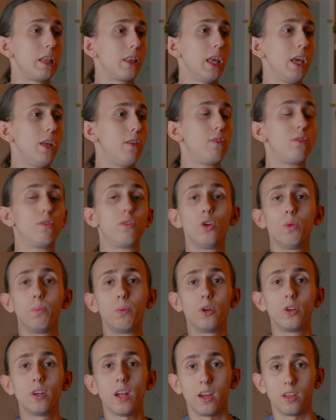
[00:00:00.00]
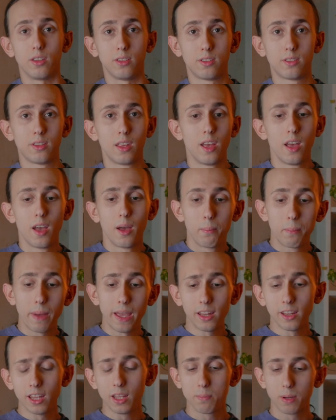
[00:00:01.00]
It's super nice.
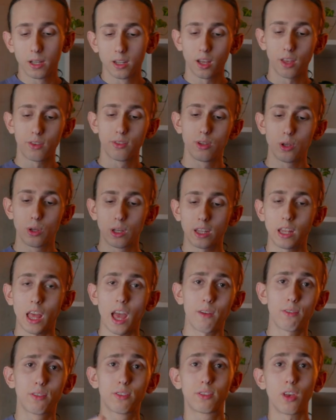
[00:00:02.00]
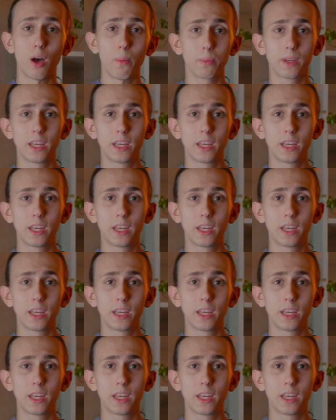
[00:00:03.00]
Mainly because you can have some